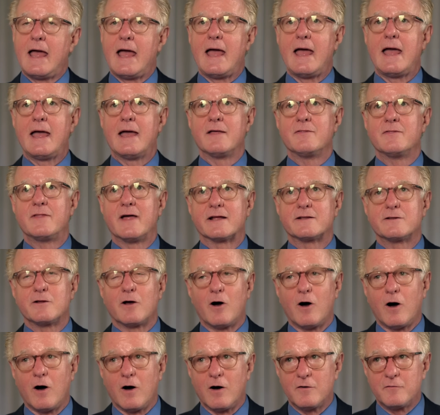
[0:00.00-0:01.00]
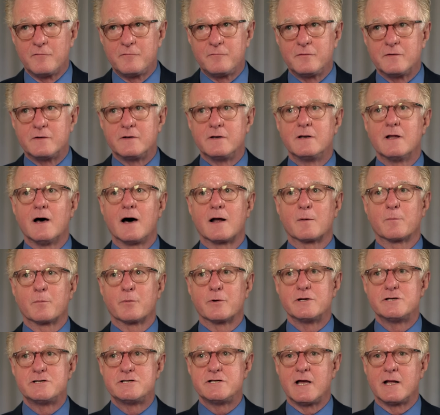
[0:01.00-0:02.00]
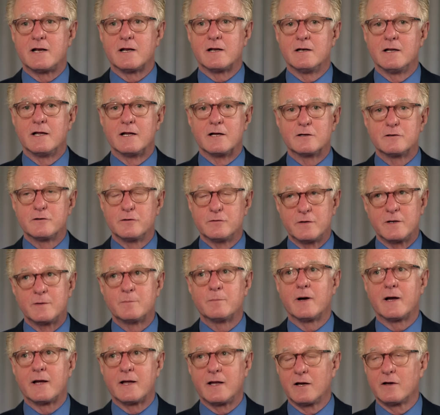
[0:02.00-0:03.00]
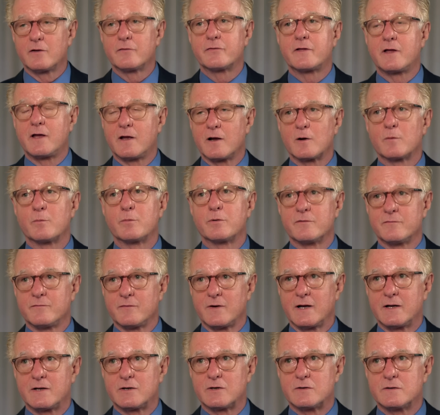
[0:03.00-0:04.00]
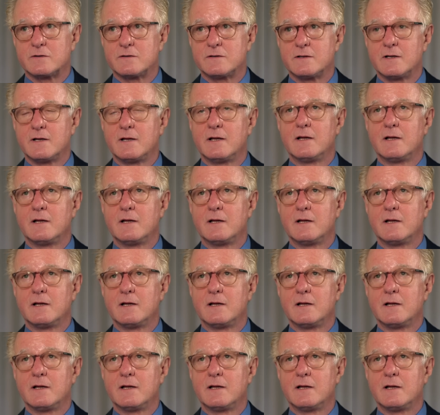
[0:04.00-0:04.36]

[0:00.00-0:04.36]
And that's often not appreciated, including by healthcare providers.